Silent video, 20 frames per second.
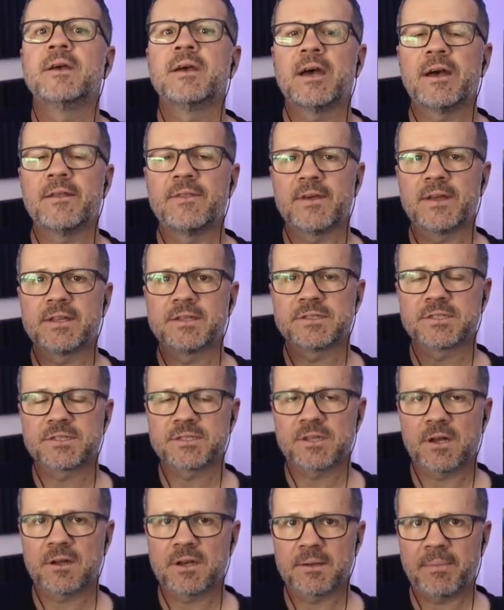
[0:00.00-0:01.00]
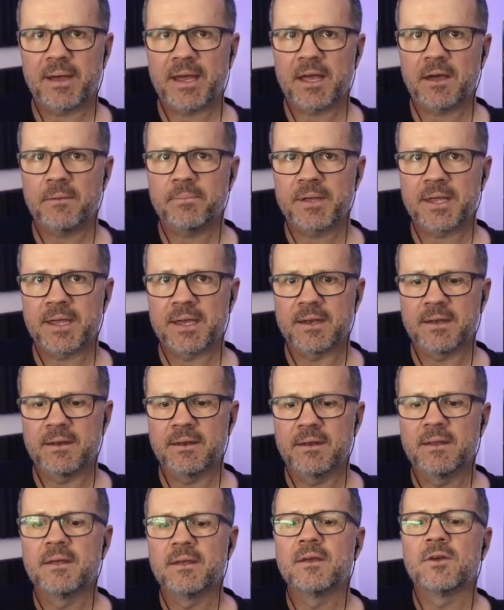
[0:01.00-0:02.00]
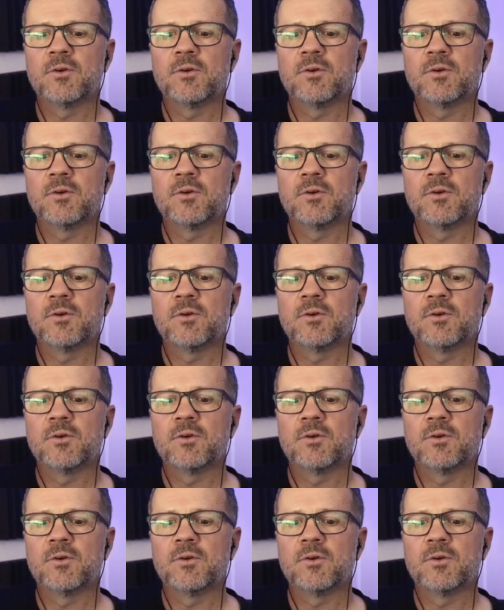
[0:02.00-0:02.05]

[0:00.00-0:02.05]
and then start it back up again.